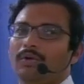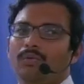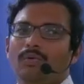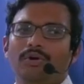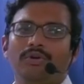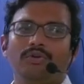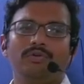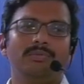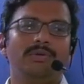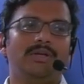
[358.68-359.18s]

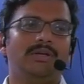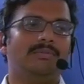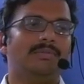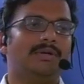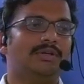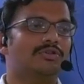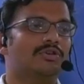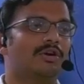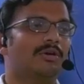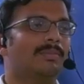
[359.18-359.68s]
What do you mean
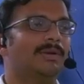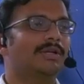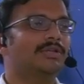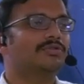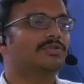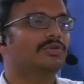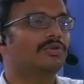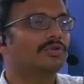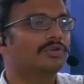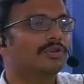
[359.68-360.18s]
by
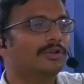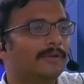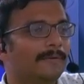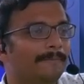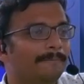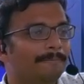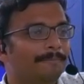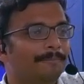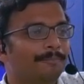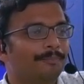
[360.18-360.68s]
jobless growth?
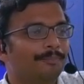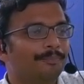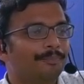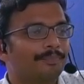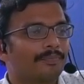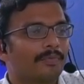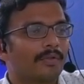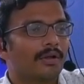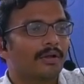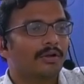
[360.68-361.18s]

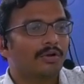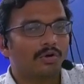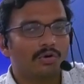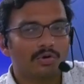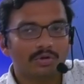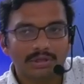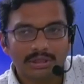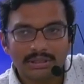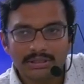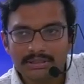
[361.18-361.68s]

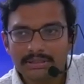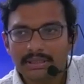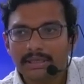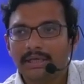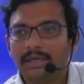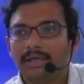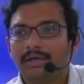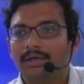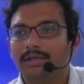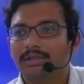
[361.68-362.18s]
Growth is
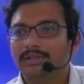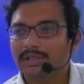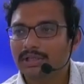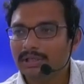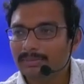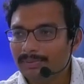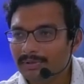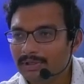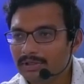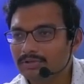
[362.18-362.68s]
there,
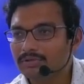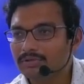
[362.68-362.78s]
GDP